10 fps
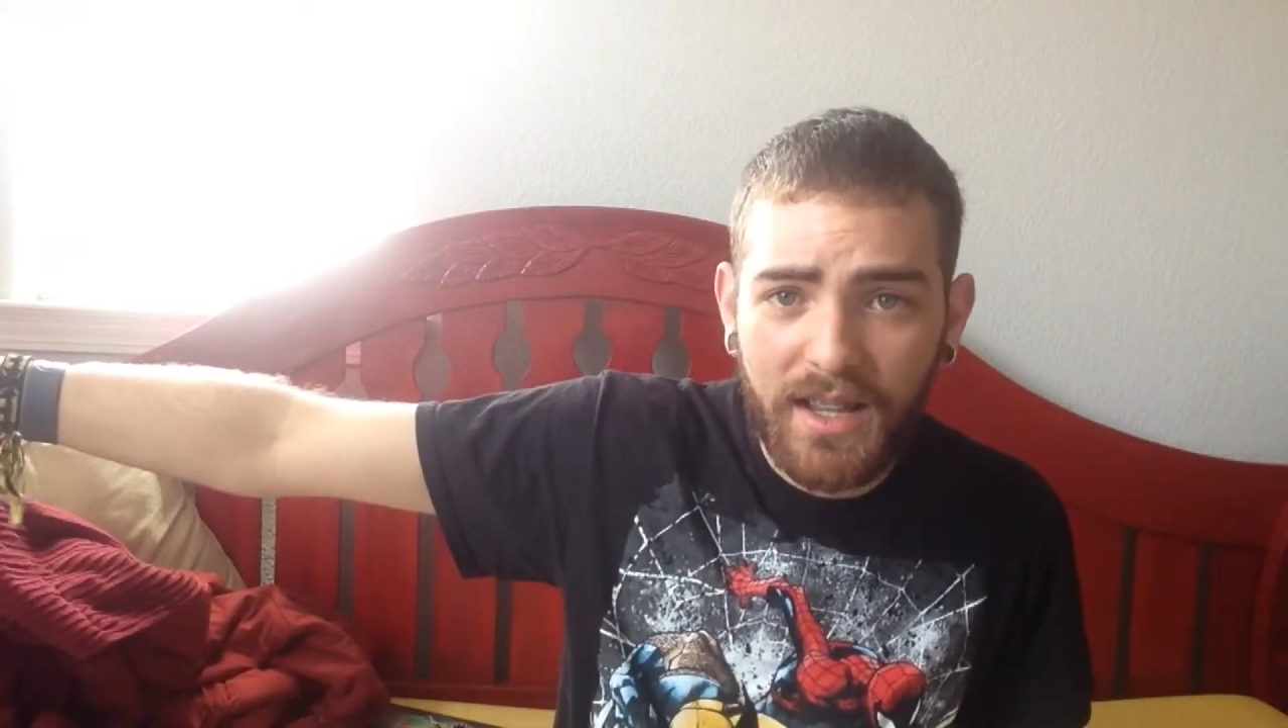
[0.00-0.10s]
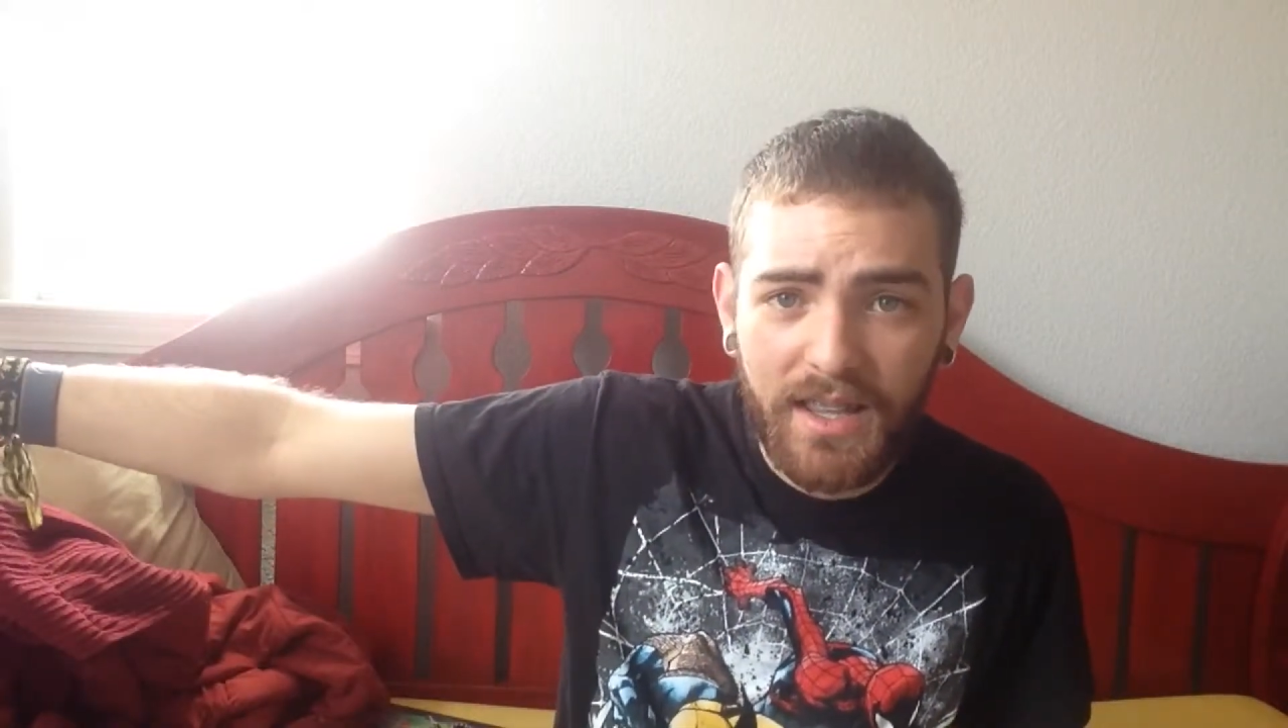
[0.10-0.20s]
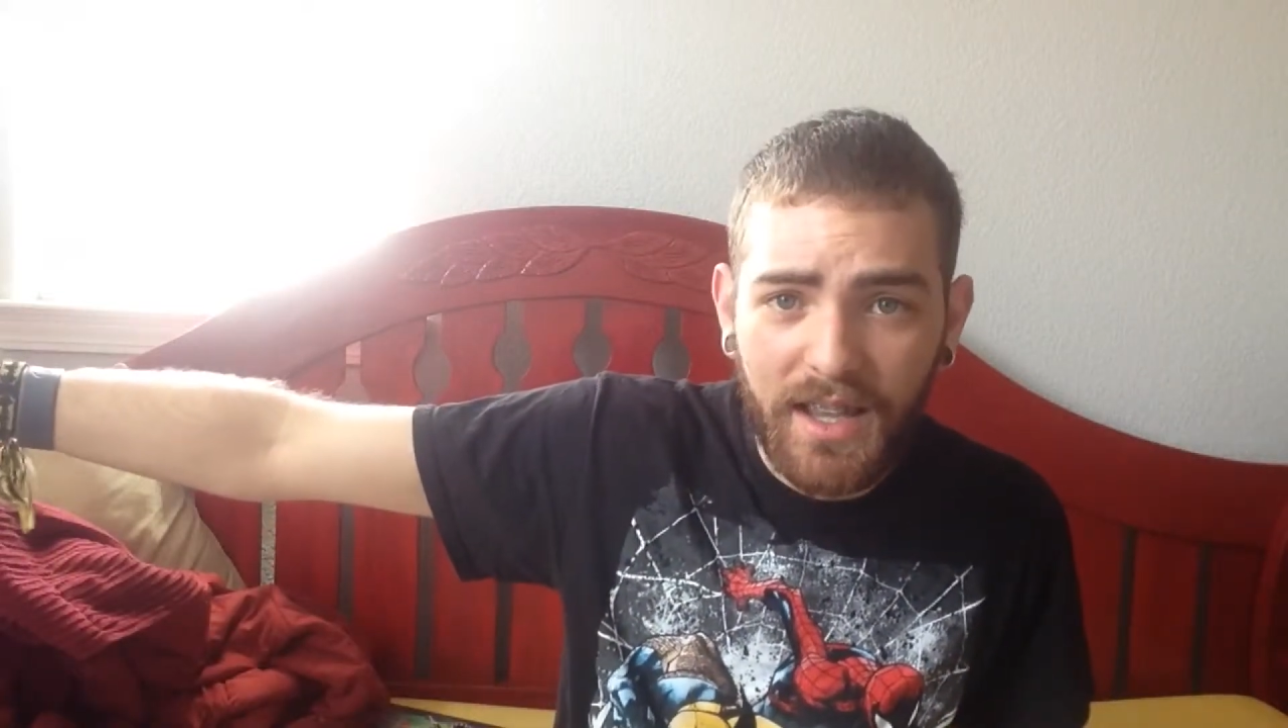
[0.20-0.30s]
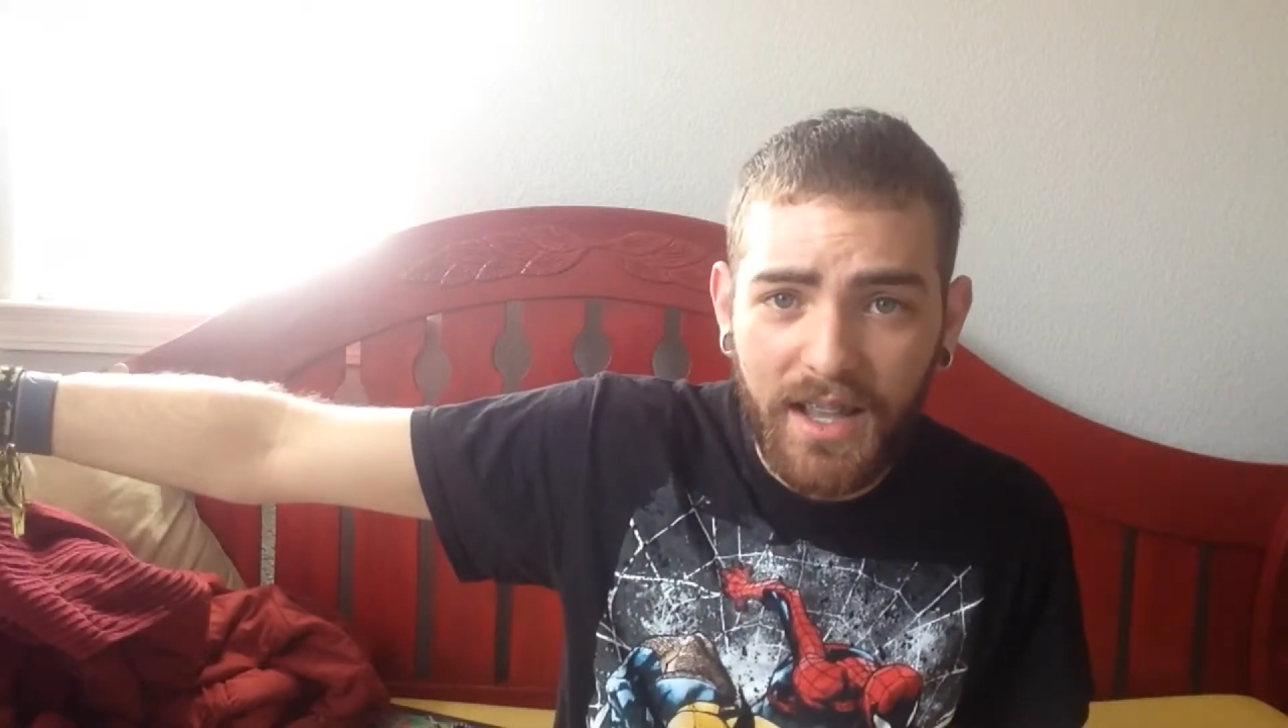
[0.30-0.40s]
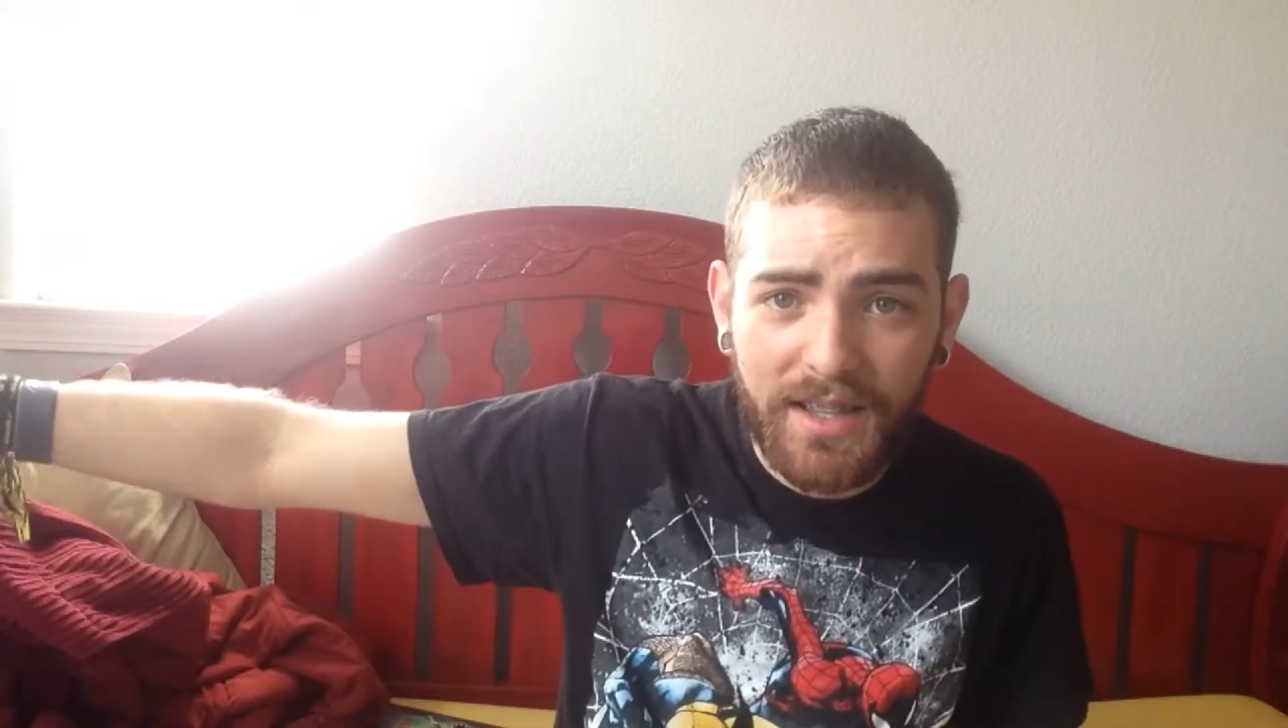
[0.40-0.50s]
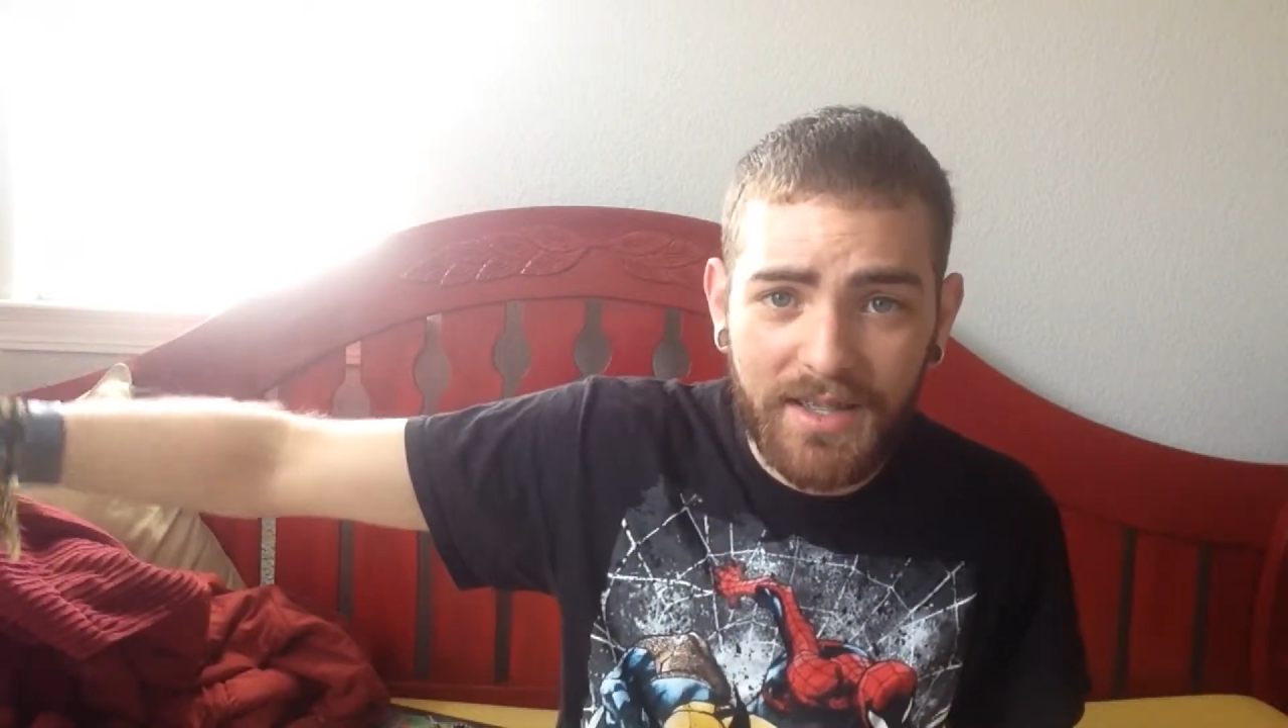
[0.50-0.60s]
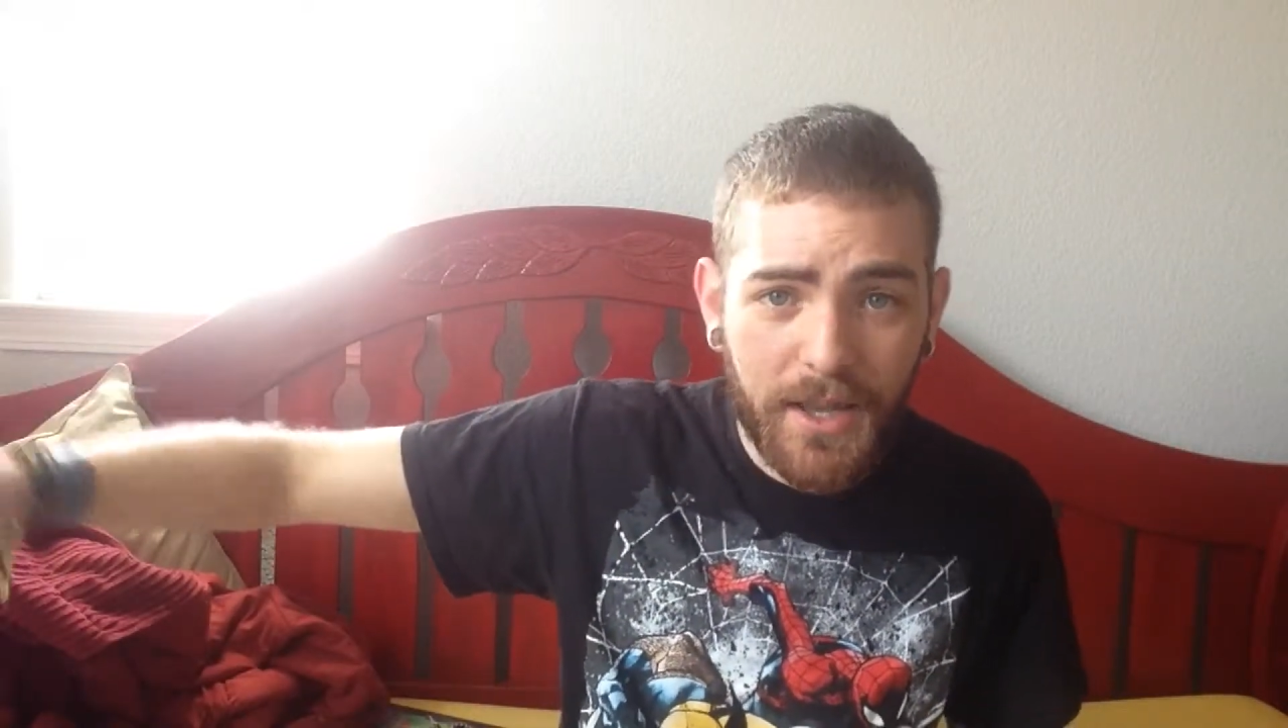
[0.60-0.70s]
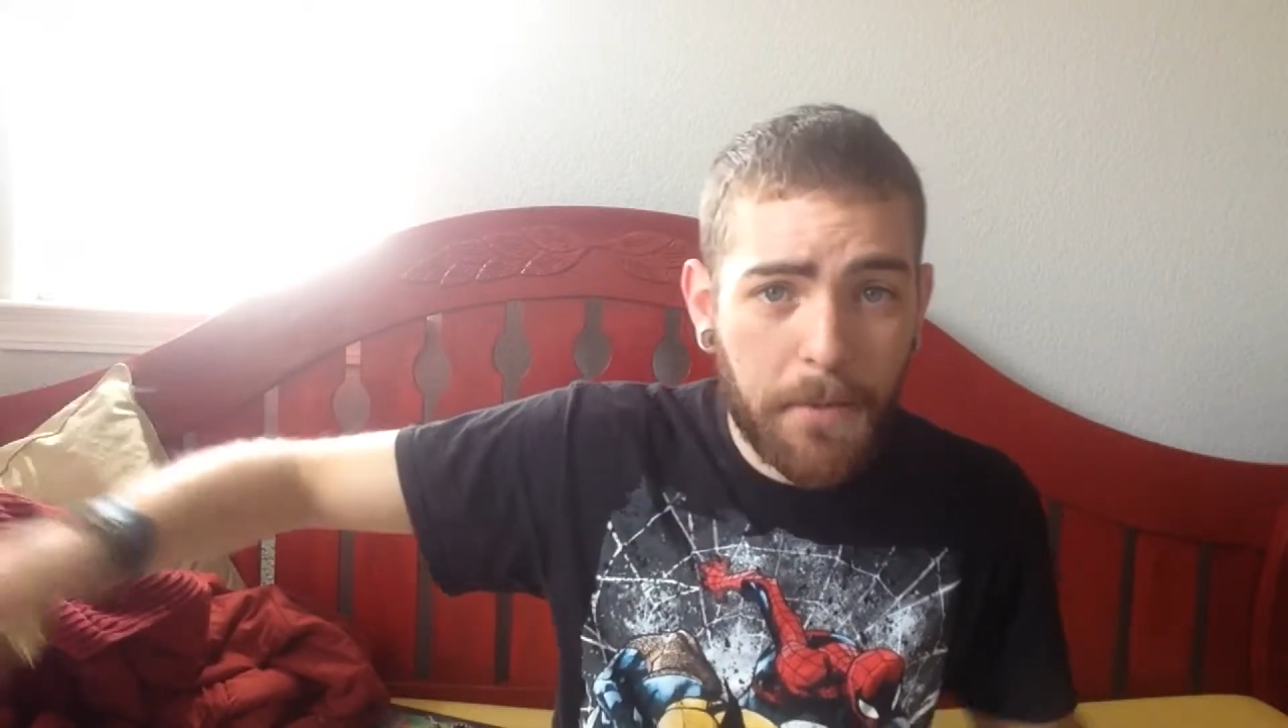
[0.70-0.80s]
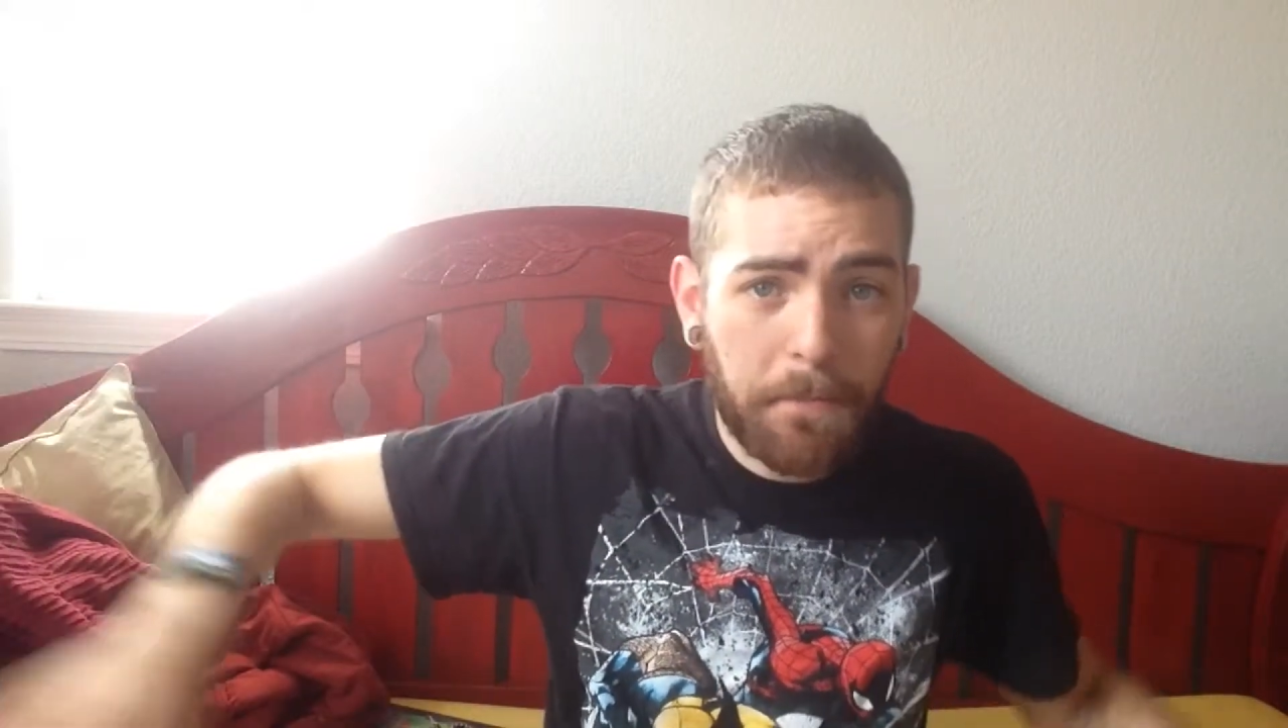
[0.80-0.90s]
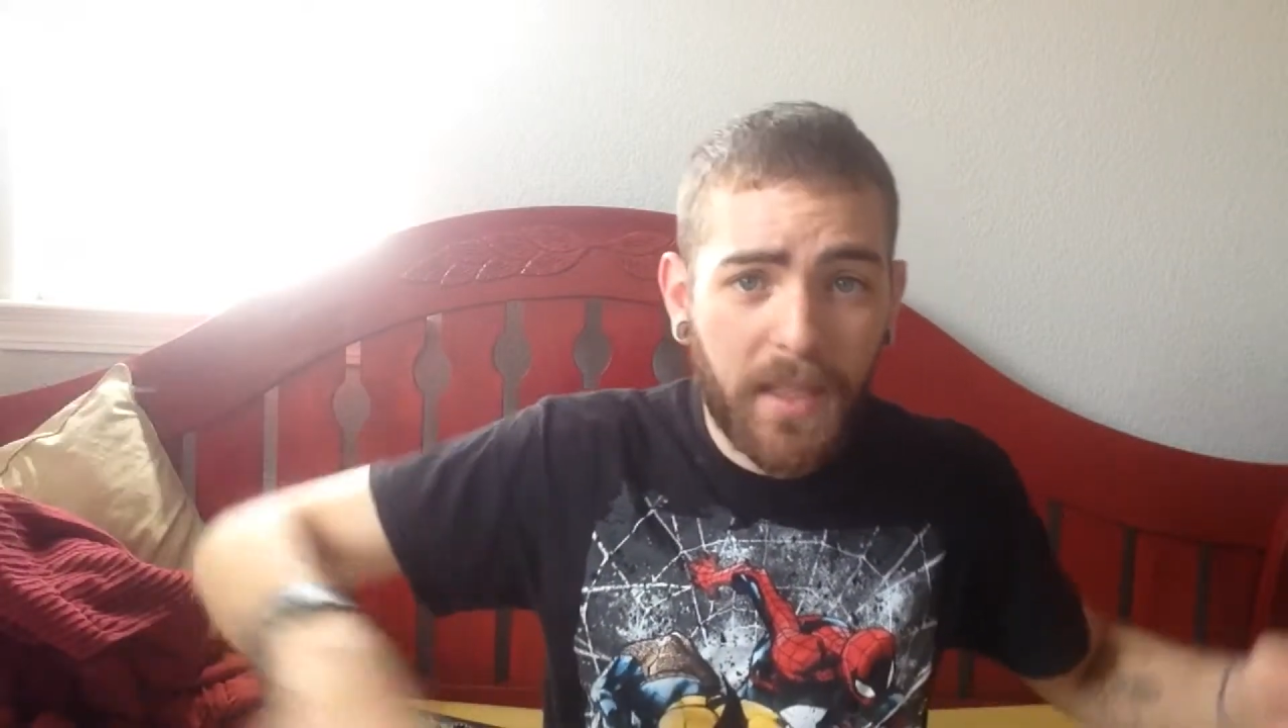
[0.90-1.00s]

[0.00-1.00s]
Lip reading: of the galaxy.